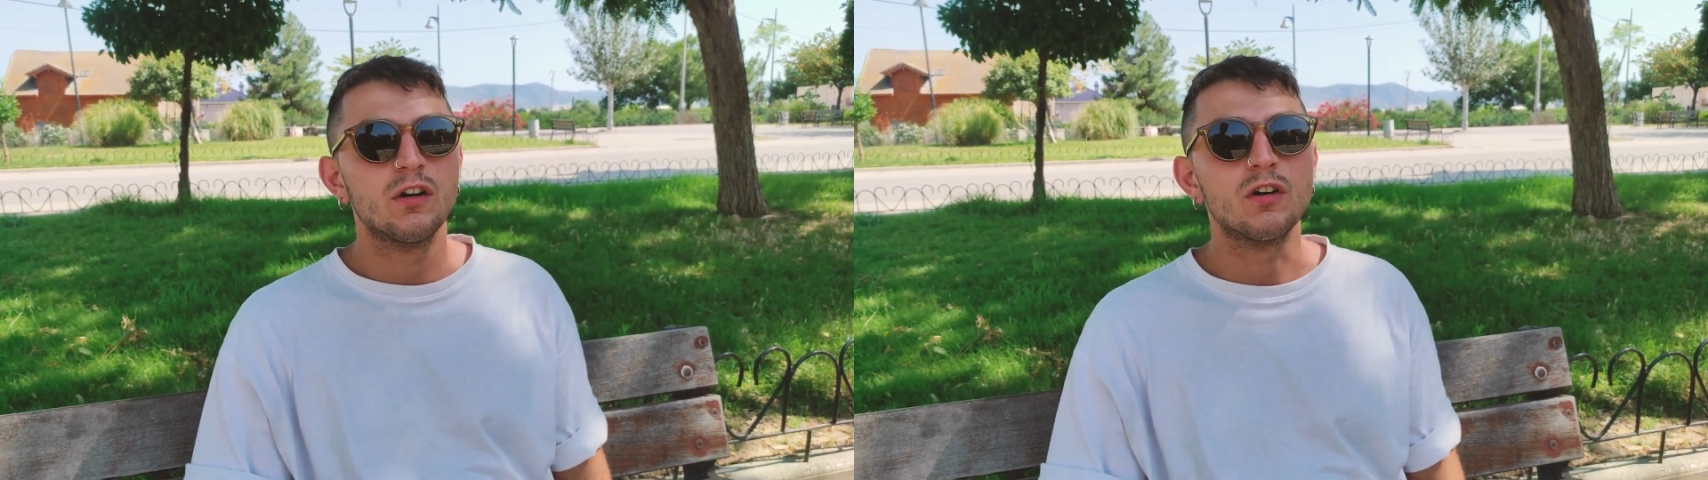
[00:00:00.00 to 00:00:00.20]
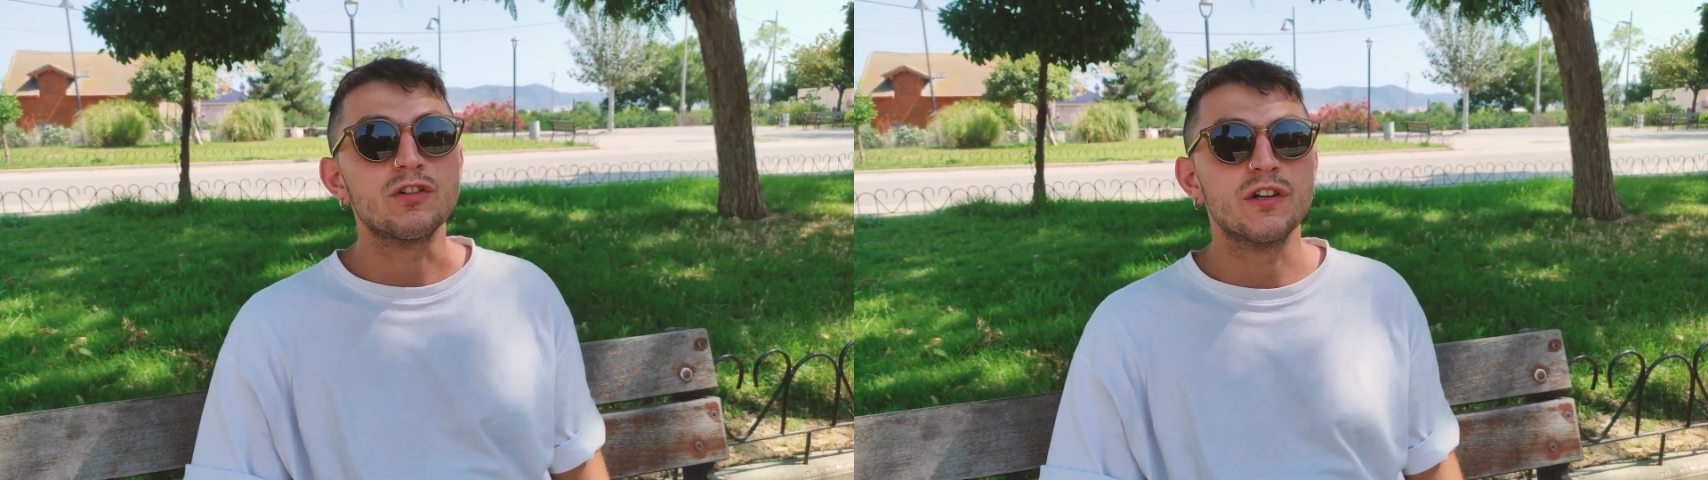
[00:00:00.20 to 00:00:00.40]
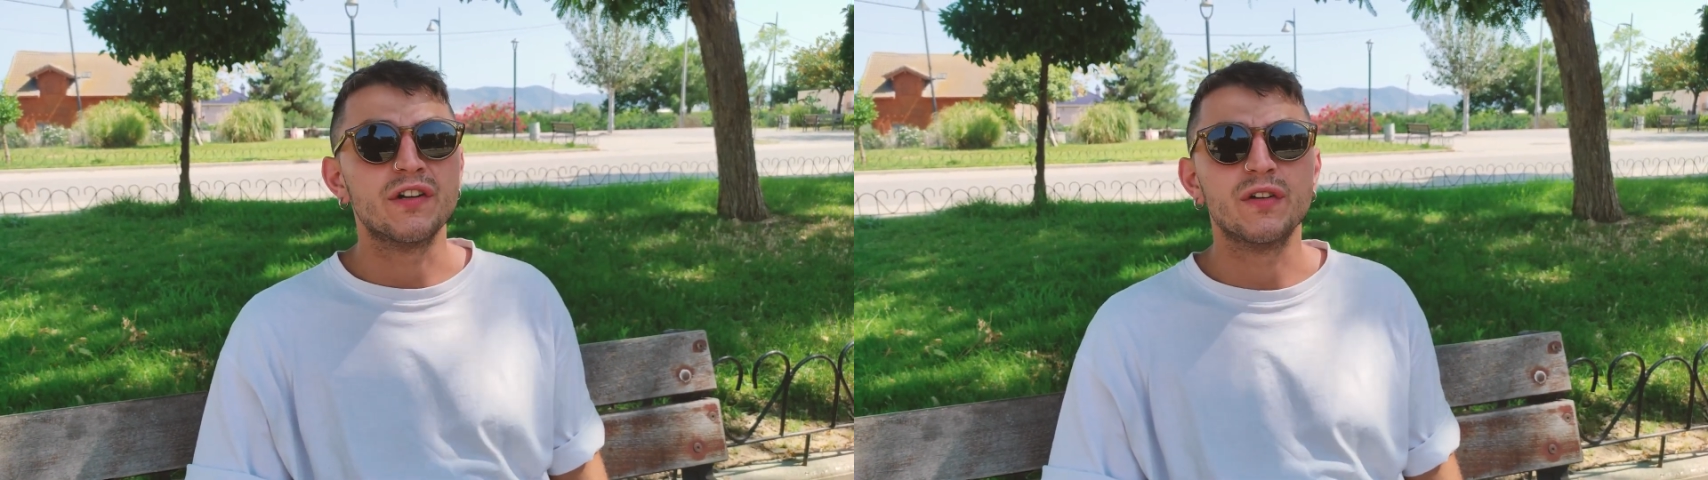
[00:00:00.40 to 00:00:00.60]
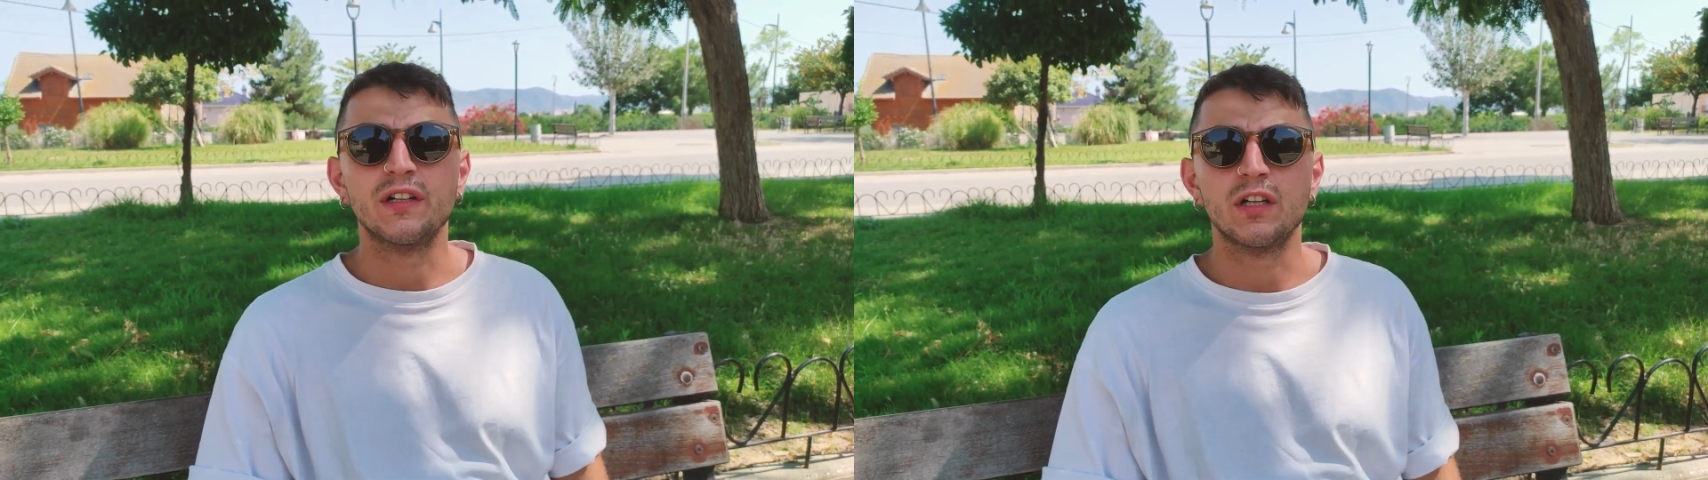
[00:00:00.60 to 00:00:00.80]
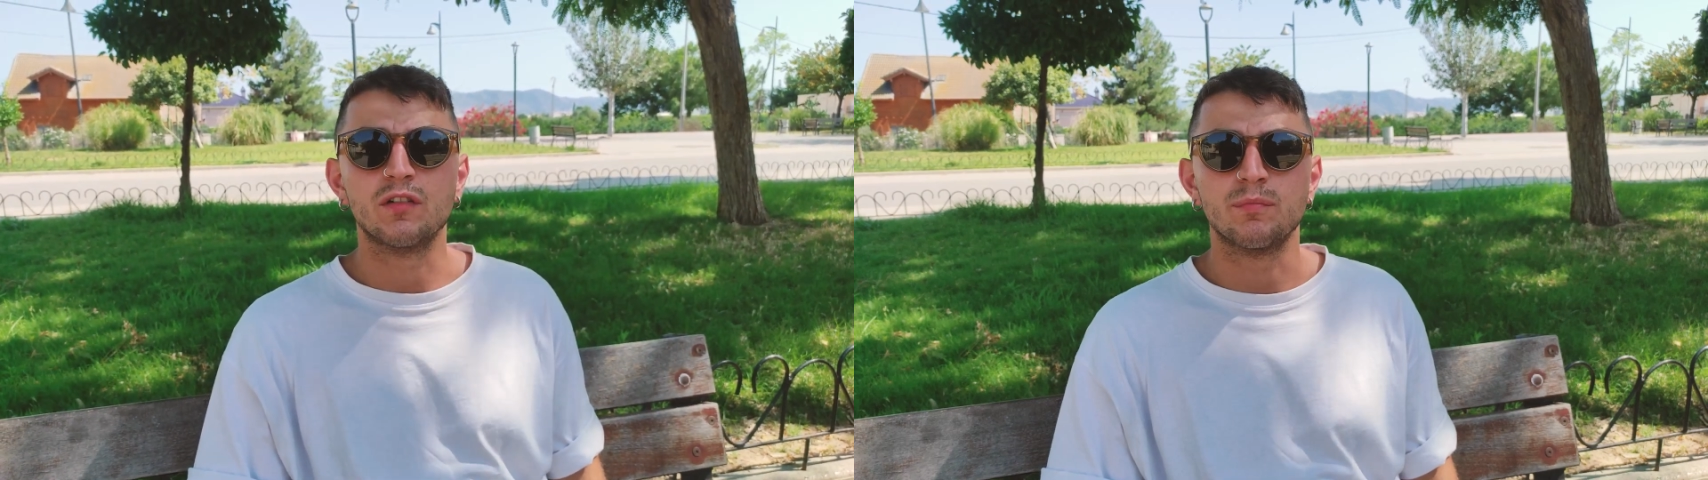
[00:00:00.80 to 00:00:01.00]
Also, I
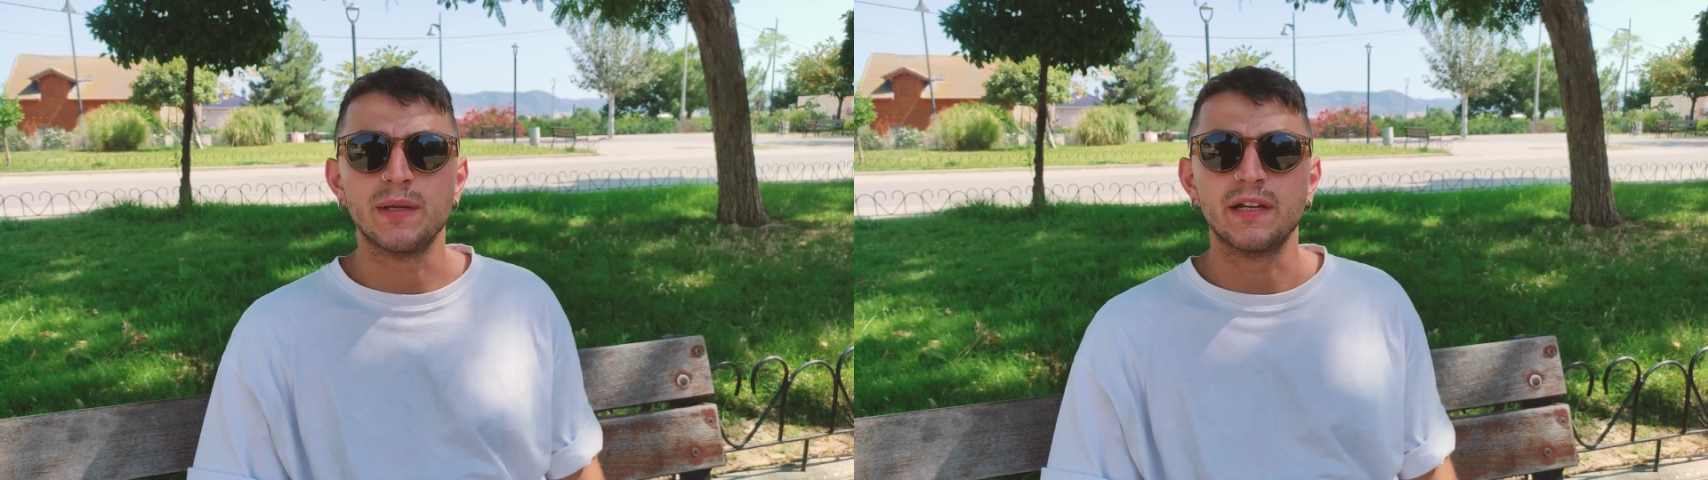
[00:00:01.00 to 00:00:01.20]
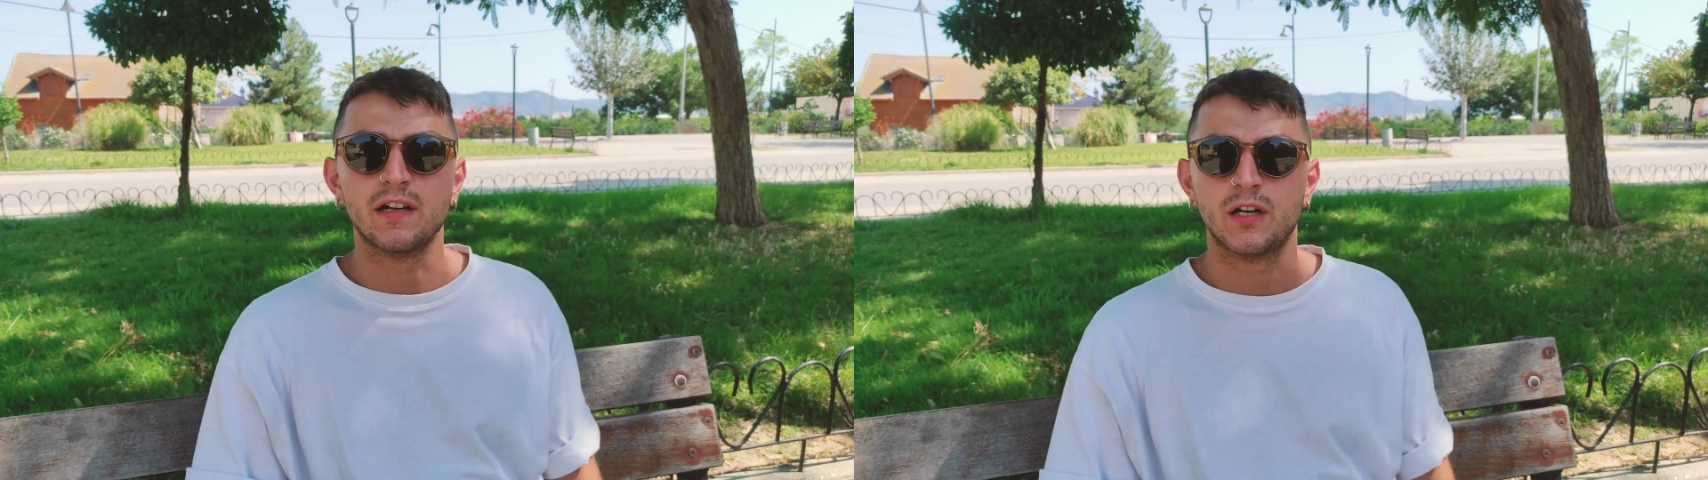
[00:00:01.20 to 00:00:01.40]
really love being